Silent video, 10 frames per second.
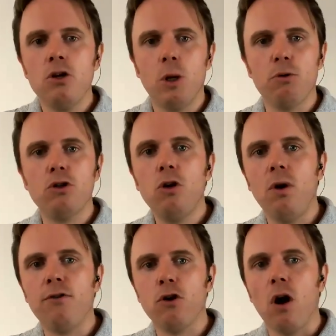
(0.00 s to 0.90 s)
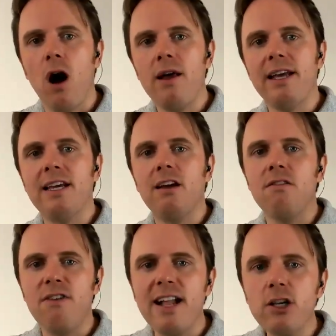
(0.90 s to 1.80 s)
Number two, if you're on a
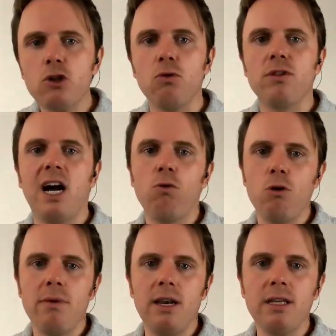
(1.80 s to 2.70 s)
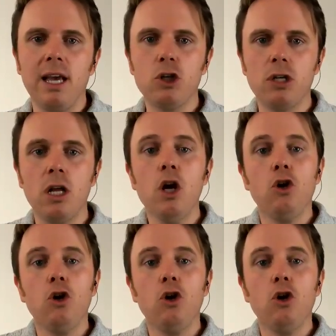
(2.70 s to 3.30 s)
conventional thyroid medication,